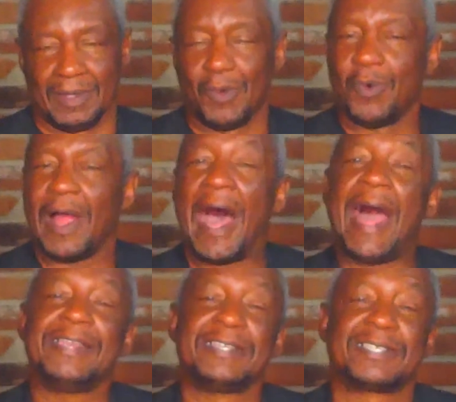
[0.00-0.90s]
where I
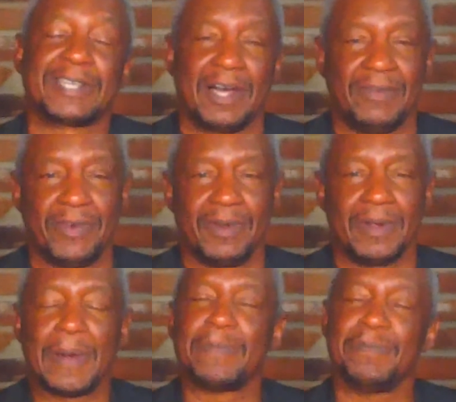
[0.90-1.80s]
discover
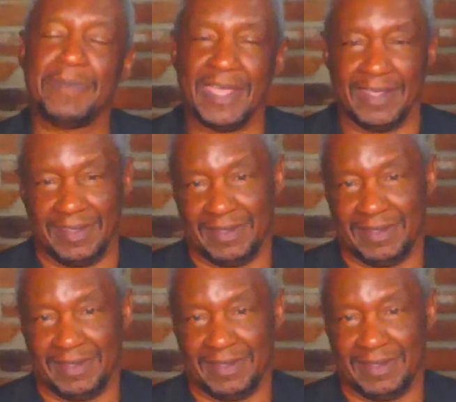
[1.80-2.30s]
me.